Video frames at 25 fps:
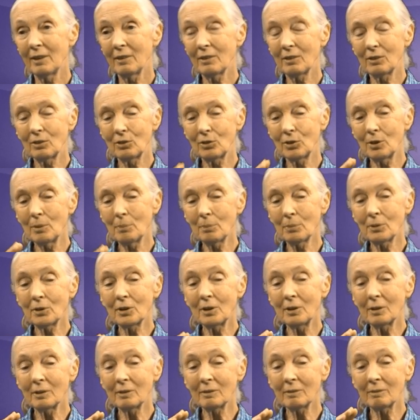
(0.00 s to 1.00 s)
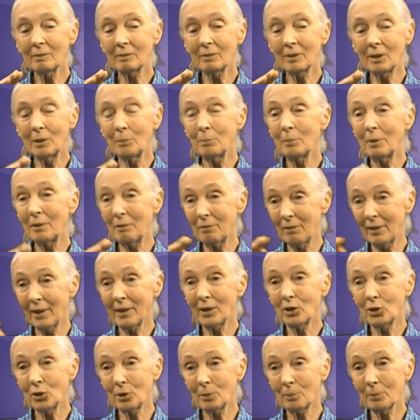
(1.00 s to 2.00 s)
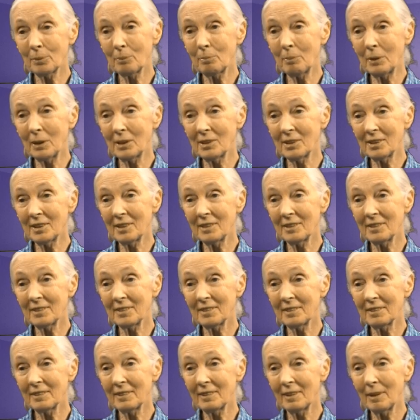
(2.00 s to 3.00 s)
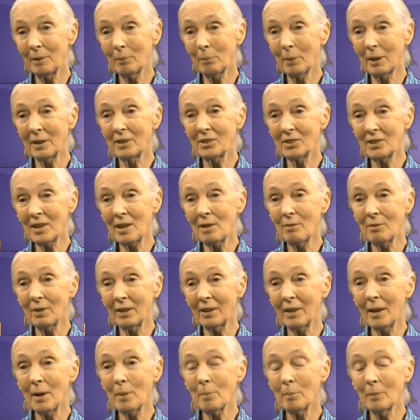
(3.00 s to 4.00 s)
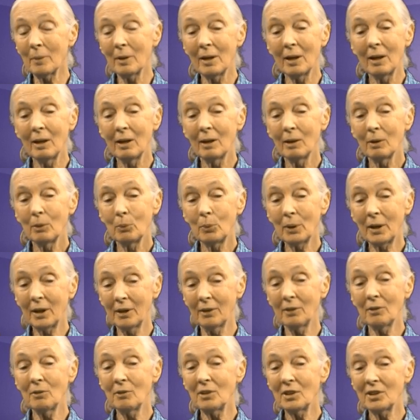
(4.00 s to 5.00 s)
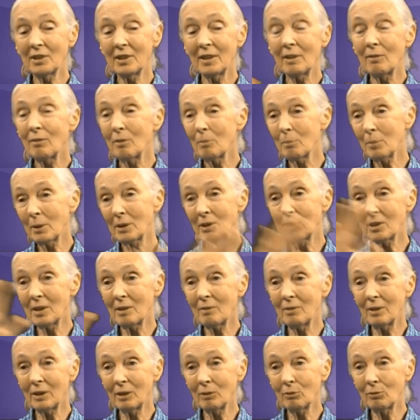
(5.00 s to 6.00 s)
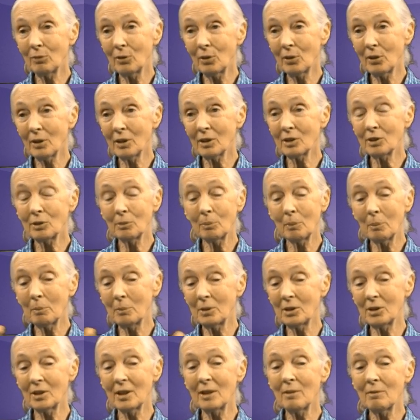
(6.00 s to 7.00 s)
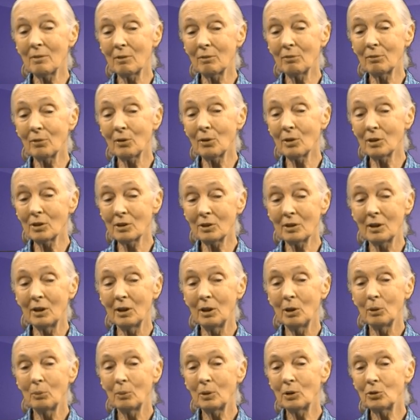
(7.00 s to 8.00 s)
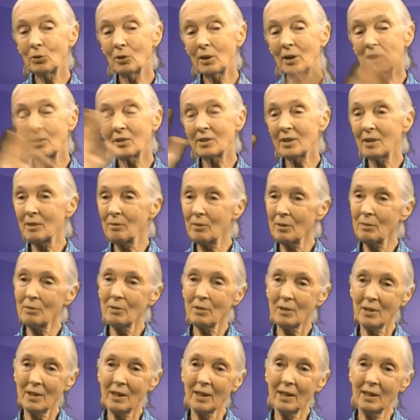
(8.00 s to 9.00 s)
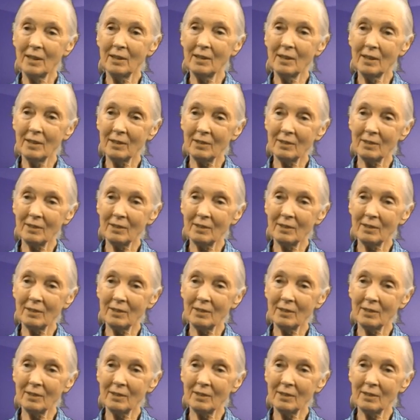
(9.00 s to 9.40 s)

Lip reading: Chimps can be flagship species, and by saving them, we can only save them by saving the forest. And when we save the forest, we try to save everything in it.